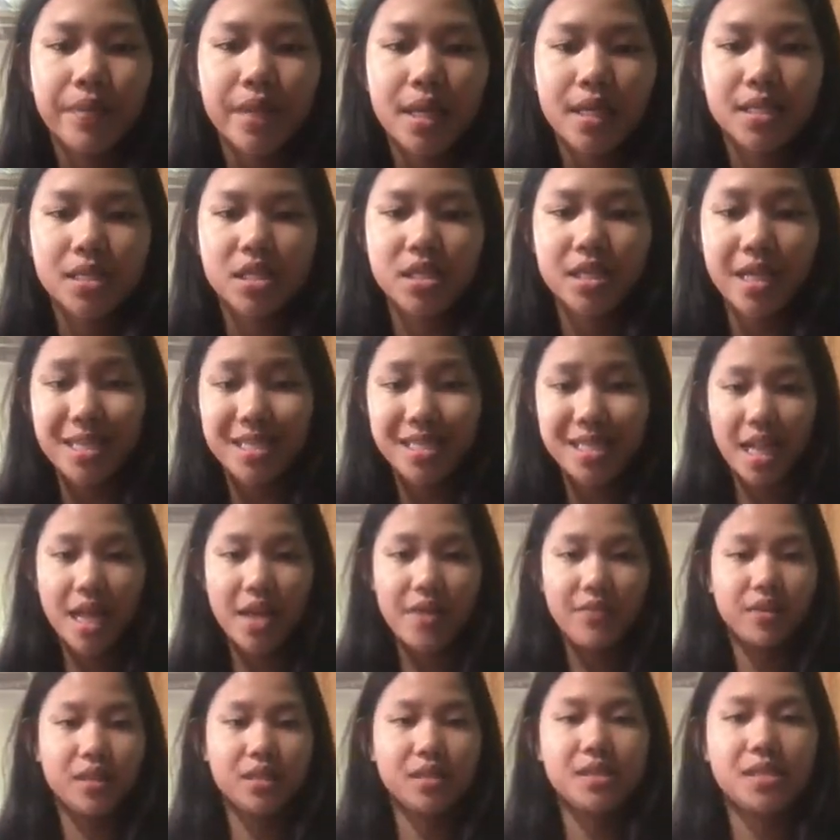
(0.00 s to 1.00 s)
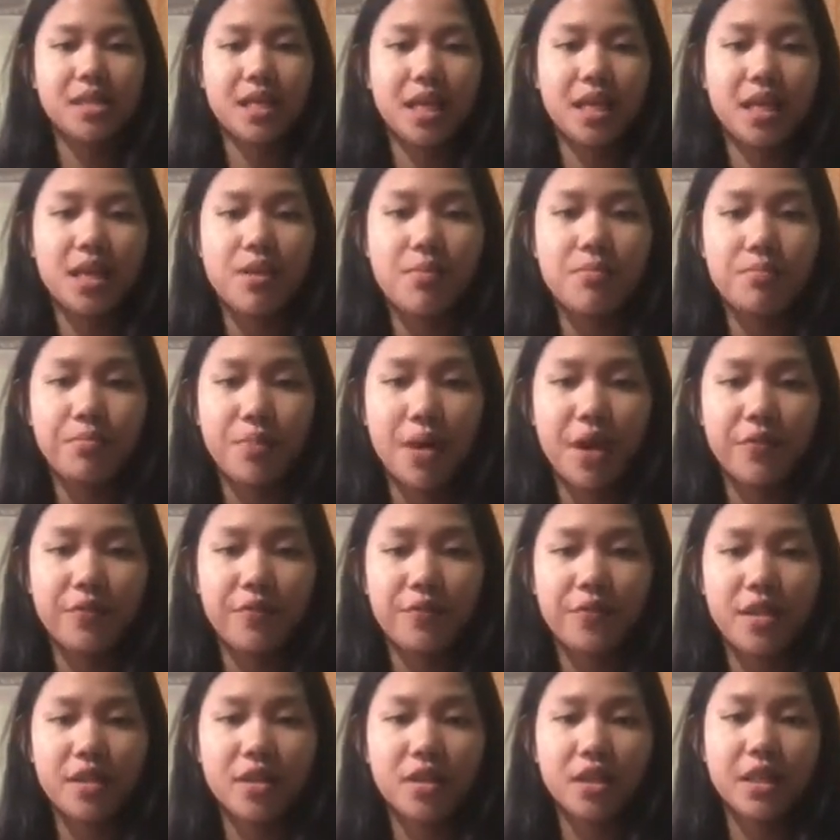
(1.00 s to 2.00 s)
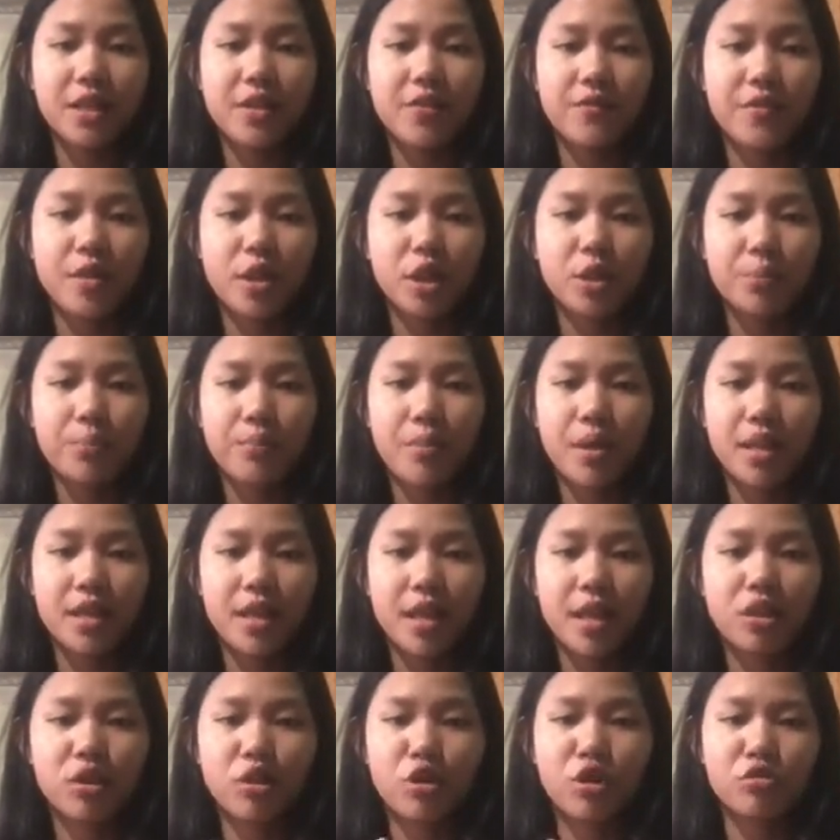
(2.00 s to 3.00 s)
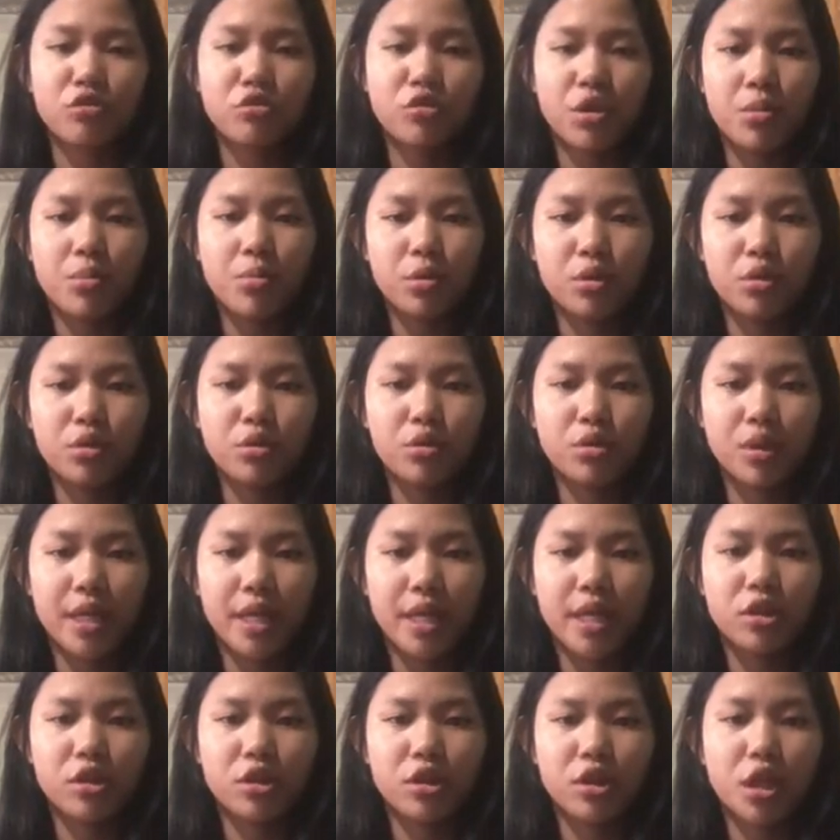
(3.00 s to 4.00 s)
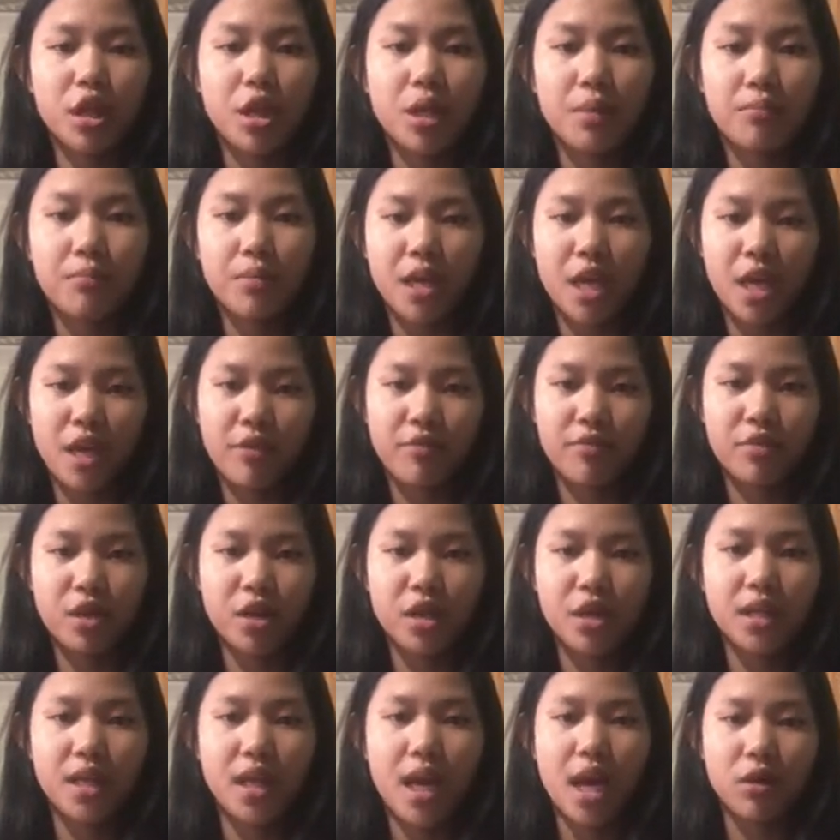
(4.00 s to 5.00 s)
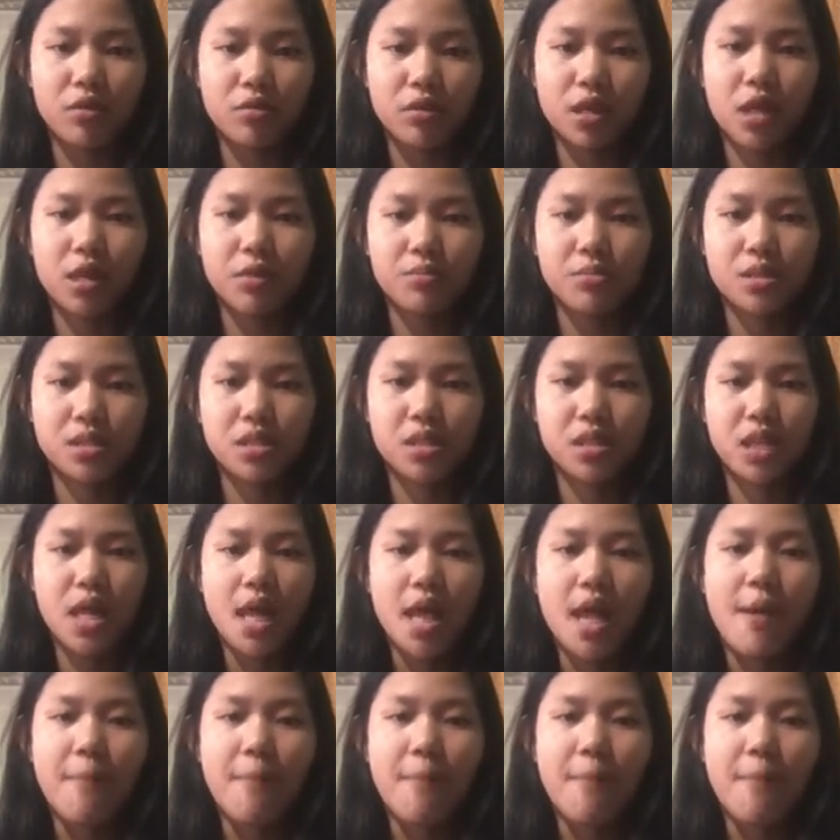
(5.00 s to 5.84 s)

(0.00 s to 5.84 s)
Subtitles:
Stress levels can impact fetal development and contribute to later behavioral outcomes.